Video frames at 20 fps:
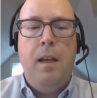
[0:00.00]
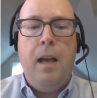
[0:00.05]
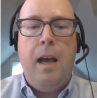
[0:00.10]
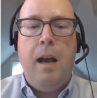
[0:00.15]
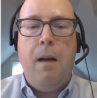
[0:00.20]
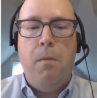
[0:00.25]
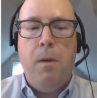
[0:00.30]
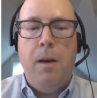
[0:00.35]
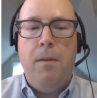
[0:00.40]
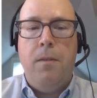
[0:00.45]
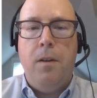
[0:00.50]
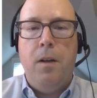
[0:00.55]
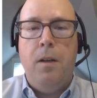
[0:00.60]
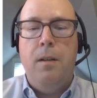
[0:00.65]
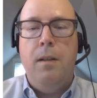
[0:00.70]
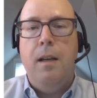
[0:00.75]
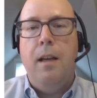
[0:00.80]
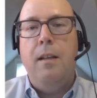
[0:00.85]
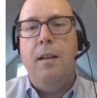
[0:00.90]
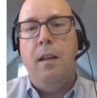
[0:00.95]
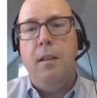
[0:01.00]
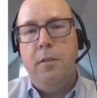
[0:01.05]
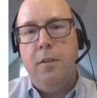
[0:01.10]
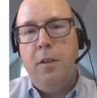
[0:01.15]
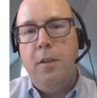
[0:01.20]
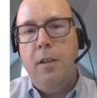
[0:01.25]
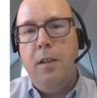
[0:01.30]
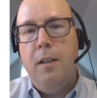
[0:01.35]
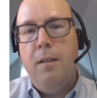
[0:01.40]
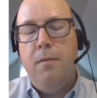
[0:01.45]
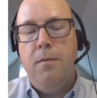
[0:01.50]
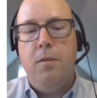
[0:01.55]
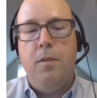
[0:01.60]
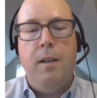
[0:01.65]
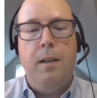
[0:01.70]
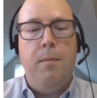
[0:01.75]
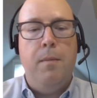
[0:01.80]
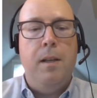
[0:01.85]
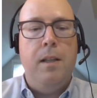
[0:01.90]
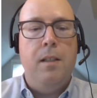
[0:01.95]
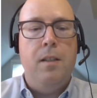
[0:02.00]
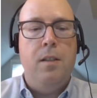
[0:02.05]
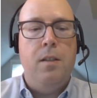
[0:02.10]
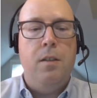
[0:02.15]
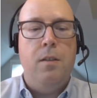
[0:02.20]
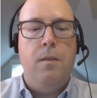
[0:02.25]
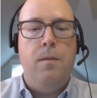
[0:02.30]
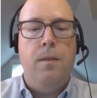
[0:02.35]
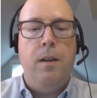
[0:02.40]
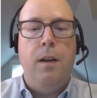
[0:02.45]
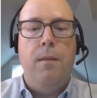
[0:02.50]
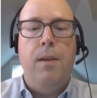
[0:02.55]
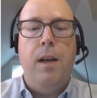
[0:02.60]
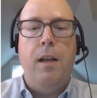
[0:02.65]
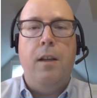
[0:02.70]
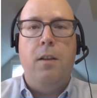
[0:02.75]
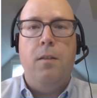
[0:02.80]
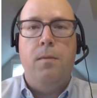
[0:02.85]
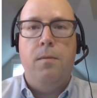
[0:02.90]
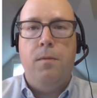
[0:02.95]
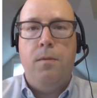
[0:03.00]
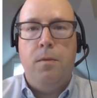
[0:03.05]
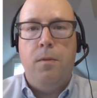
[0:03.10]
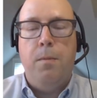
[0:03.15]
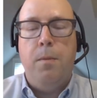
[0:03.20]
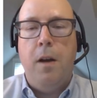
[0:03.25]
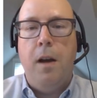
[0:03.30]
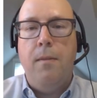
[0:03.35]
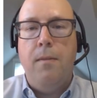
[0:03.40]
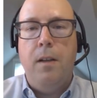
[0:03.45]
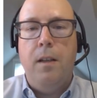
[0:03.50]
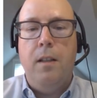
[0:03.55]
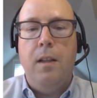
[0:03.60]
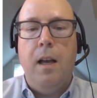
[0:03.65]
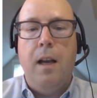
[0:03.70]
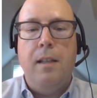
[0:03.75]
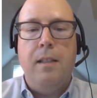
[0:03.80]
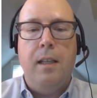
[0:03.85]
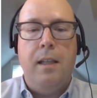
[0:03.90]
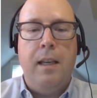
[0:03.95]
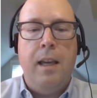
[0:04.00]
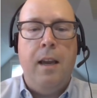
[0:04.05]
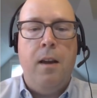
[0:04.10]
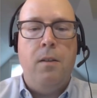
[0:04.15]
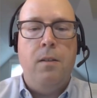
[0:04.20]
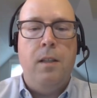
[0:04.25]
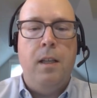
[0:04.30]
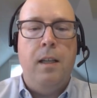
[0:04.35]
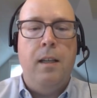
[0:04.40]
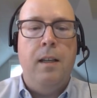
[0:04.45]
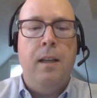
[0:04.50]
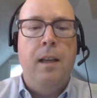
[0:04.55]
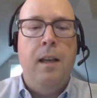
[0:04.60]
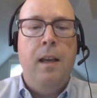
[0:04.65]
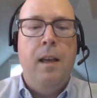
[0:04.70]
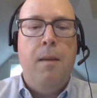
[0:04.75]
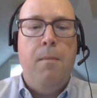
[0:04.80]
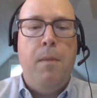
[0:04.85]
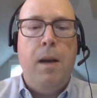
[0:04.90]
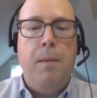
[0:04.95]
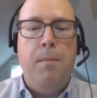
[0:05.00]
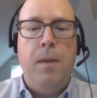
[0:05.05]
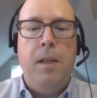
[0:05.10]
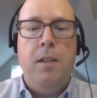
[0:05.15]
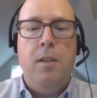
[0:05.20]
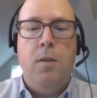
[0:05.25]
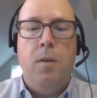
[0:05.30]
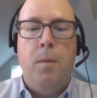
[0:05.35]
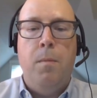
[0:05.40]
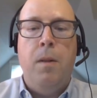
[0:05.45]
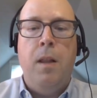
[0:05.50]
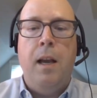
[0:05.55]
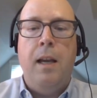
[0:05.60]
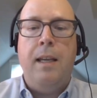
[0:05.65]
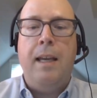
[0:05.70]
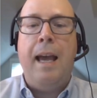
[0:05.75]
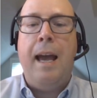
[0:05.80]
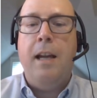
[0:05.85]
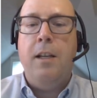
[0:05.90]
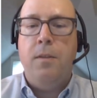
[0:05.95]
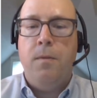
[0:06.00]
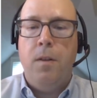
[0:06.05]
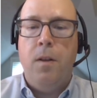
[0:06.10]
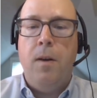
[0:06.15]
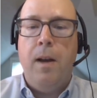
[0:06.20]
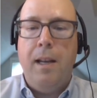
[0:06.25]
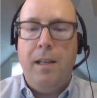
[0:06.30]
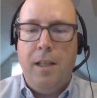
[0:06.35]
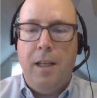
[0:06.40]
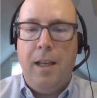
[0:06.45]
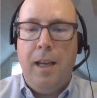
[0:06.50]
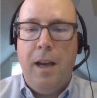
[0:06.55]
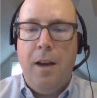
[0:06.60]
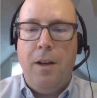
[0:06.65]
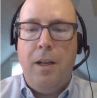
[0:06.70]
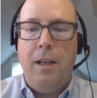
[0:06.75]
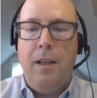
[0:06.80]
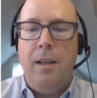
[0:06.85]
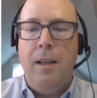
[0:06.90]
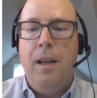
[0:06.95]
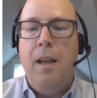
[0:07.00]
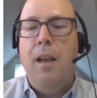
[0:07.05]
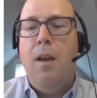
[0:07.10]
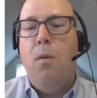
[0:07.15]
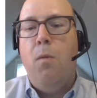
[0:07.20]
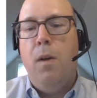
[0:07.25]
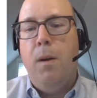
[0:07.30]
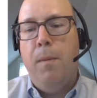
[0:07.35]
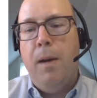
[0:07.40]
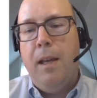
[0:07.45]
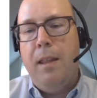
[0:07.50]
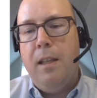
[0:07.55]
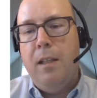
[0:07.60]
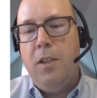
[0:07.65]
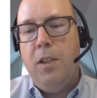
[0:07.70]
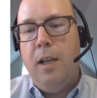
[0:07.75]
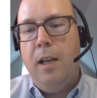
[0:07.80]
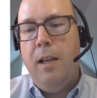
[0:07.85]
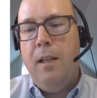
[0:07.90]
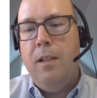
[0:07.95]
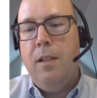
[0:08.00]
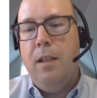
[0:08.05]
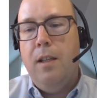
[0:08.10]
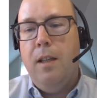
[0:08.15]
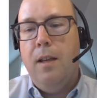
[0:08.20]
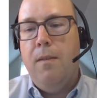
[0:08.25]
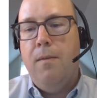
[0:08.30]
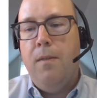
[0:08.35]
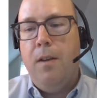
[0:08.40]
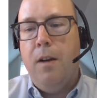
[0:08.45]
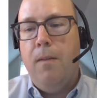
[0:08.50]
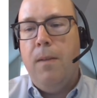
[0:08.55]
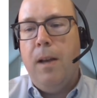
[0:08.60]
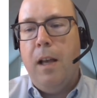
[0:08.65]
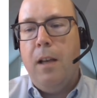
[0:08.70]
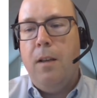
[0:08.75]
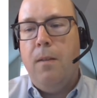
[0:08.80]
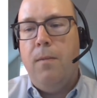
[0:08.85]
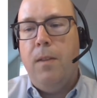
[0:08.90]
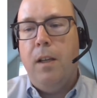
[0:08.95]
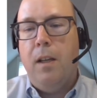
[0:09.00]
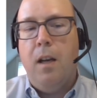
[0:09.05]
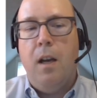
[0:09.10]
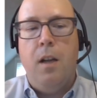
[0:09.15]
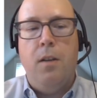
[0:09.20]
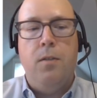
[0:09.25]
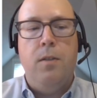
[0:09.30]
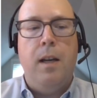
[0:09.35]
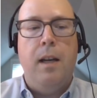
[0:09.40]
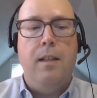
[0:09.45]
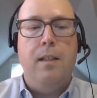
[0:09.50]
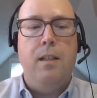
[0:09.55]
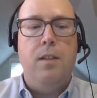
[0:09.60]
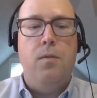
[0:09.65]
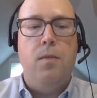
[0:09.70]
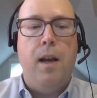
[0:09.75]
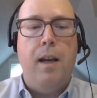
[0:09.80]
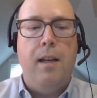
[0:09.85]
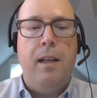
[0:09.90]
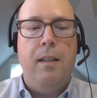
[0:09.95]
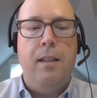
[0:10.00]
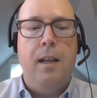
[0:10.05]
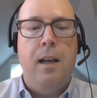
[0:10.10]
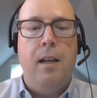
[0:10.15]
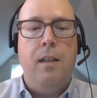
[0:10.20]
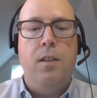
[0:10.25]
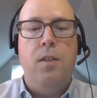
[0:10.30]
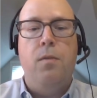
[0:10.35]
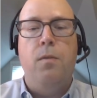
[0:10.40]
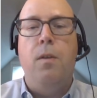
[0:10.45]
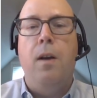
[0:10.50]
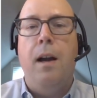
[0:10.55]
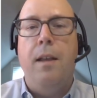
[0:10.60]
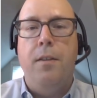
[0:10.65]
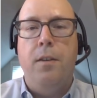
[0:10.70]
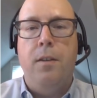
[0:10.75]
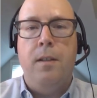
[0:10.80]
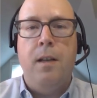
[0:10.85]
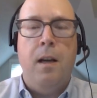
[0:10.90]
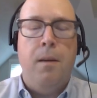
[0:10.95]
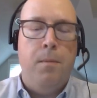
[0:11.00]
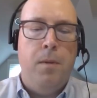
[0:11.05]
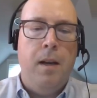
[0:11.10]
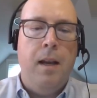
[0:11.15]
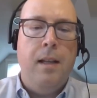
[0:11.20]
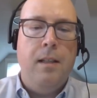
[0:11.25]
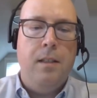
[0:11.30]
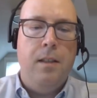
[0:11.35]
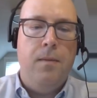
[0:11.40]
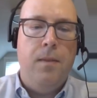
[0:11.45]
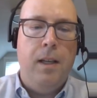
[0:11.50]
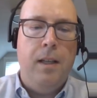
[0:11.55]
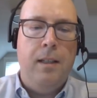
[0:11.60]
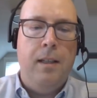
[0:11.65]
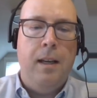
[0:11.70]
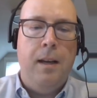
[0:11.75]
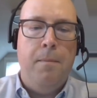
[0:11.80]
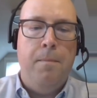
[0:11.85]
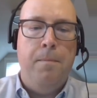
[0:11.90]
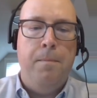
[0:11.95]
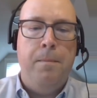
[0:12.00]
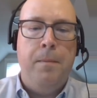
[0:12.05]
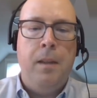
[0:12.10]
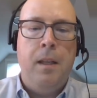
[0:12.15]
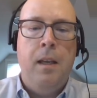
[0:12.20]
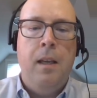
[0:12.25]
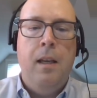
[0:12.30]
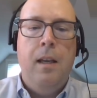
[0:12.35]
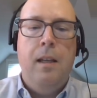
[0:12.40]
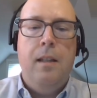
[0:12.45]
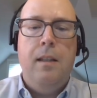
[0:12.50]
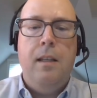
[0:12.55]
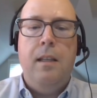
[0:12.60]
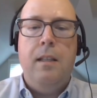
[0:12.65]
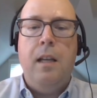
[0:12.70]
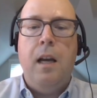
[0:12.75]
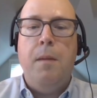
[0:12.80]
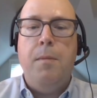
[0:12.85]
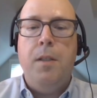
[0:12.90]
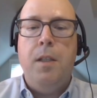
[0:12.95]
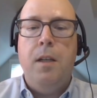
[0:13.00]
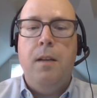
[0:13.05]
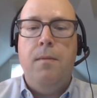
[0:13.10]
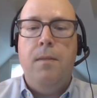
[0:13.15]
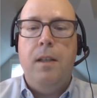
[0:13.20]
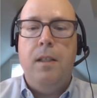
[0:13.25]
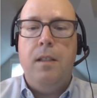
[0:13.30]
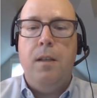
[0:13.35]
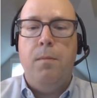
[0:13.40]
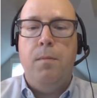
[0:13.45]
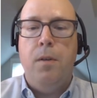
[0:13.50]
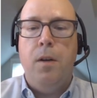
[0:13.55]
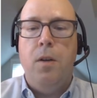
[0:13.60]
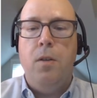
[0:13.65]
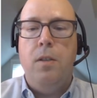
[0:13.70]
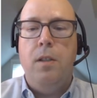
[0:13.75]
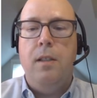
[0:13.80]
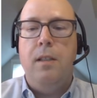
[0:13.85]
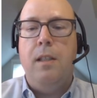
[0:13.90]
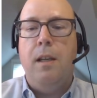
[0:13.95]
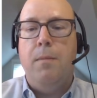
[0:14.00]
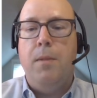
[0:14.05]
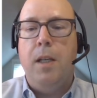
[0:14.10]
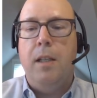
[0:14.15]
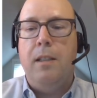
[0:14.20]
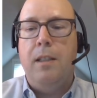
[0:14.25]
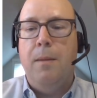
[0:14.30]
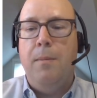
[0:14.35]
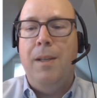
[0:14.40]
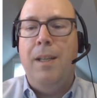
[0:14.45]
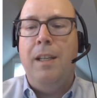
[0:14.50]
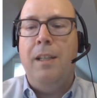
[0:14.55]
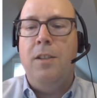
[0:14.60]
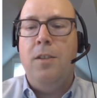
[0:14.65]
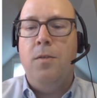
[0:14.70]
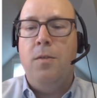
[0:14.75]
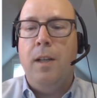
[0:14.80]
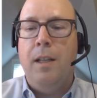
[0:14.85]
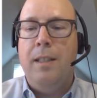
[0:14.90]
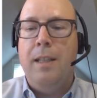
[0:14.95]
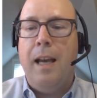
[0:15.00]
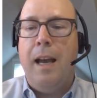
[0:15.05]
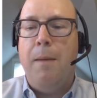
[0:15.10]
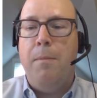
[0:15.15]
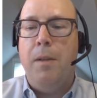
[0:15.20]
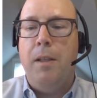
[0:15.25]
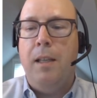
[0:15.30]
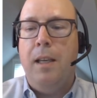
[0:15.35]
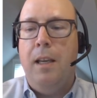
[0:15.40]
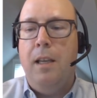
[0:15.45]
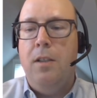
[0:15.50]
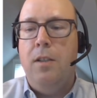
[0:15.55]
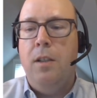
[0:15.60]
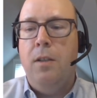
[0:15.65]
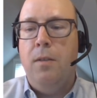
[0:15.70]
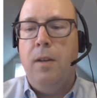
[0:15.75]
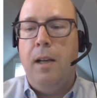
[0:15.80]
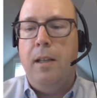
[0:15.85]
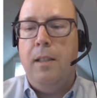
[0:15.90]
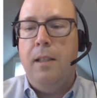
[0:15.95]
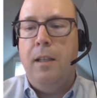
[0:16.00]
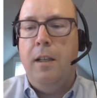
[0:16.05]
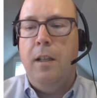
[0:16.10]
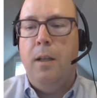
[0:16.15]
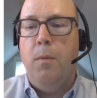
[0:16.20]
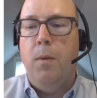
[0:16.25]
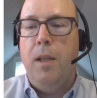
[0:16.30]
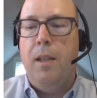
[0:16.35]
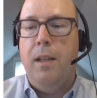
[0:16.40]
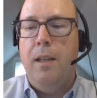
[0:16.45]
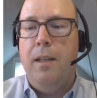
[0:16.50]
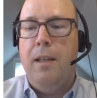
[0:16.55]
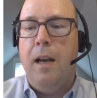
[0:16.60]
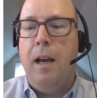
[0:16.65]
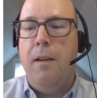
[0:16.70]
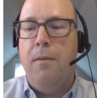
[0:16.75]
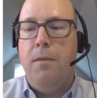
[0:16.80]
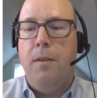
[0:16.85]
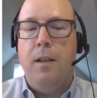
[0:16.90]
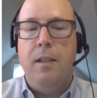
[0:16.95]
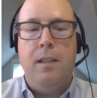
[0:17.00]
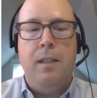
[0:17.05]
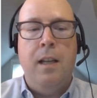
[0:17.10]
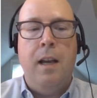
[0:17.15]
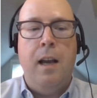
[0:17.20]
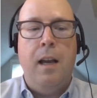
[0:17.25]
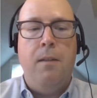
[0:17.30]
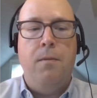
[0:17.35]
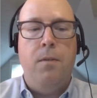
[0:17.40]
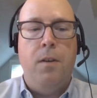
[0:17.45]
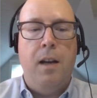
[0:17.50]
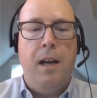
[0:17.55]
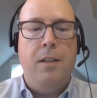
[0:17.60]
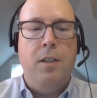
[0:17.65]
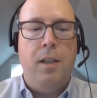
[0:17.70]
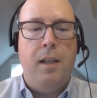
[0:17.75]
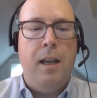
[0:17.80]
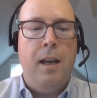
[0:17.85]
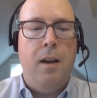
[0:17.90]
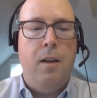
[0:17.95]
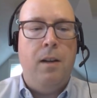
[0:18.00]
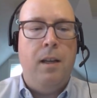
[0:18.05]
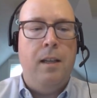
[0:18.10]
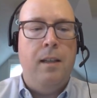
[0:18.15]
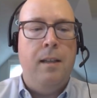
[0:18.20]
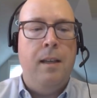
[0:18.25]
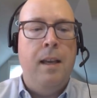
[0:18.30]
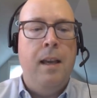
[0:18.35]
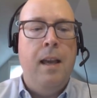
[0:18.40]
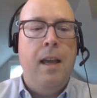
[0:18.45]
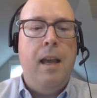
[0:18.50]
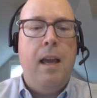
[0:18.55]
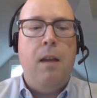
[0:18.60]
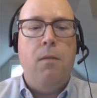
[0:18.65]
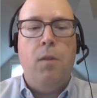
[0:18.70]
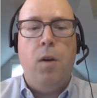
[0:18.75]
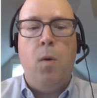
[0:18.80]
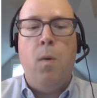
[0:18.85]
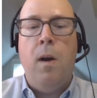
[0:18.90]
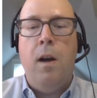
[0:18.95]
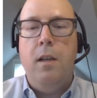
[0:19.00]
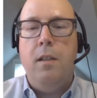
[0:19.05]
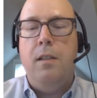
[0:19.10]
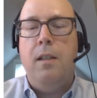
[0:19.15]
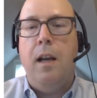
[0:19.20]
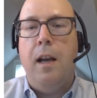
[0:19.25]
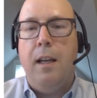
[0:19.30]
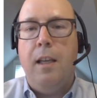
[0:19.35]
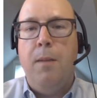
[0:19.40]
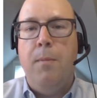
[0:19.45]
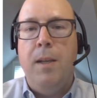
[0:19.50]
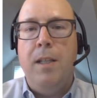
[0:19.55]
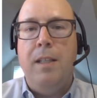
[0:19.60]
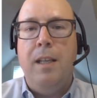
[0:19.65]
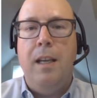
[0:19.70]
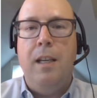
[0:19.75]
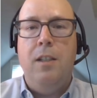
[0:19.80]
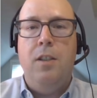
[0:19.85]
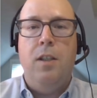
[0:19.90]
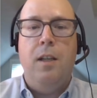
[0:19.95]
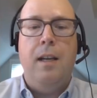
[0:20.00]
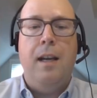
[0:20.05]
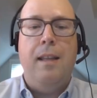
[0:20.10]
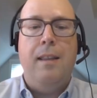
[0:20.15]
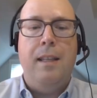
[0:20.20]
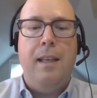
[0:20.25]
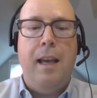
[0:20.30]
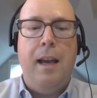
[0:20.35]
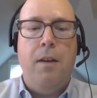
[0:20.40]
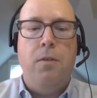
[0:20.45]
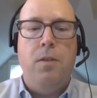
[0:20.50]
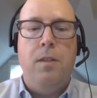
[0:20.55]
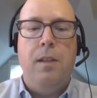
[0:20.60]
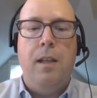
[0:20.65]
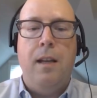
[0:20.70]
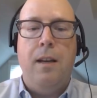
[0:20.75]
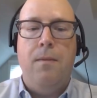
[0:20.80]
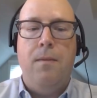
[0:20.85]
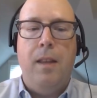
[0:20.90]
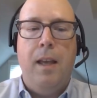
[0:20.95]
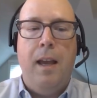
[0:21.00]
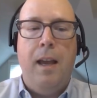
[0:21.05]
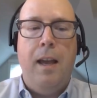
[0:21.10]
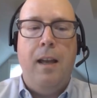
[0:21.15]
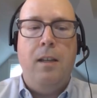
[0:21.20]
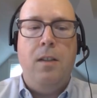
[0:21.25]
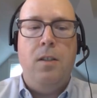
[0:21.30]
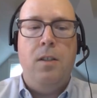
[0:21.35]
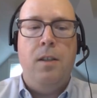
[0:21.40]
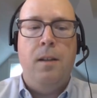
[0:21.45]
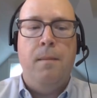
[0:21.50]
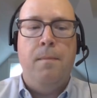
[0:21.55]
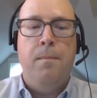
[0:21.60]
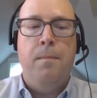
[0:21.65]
However, an alternative treatment to fair value through profit and loss accounting might be to apply cash flow hedge accounting, whereby the change in the fair value of the contract is recognized through other comprehensive income. The adoption of this approach is subject to meeting strict application criteria within IFRS 9 for hedge accounting and requires documentation at the outset of the hedge.